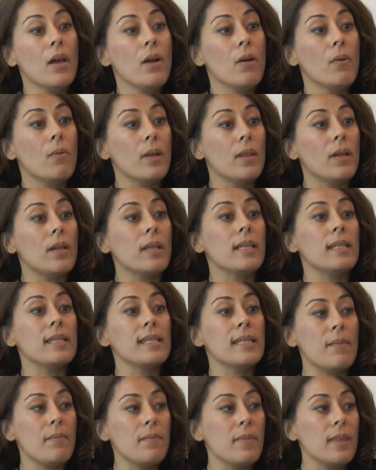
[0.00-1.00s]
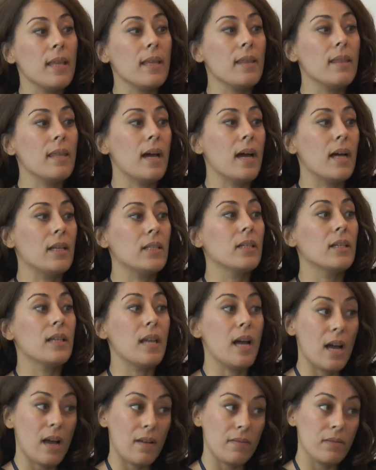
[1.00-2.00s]
whether that's something that could
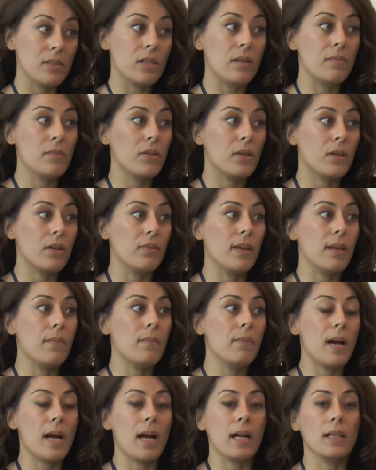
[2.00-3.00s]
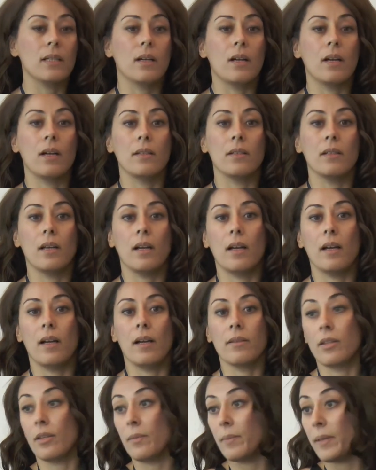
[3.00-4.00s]
have some sort of impact on
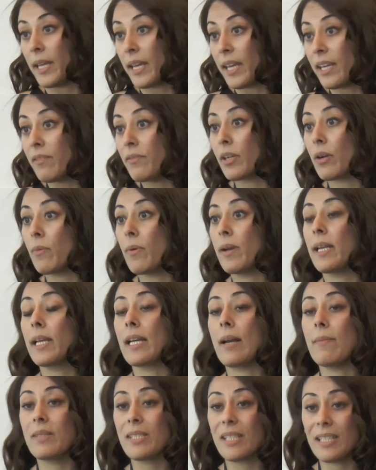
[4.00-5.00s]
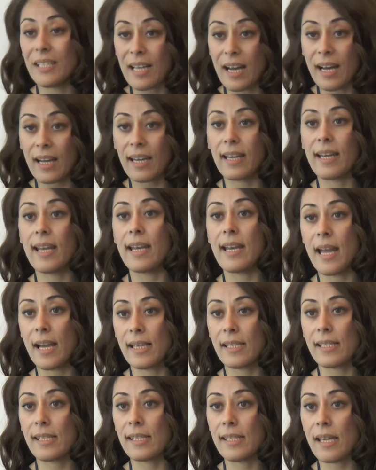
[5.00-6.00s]
your behavior when it comes to diet and
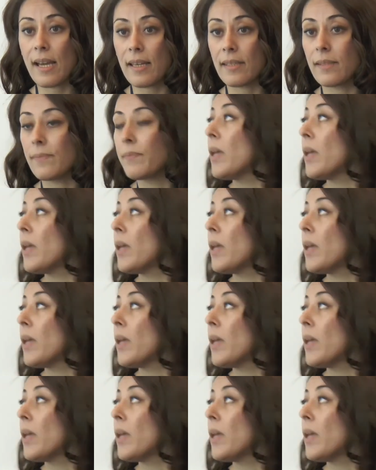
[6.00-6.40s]
exercise.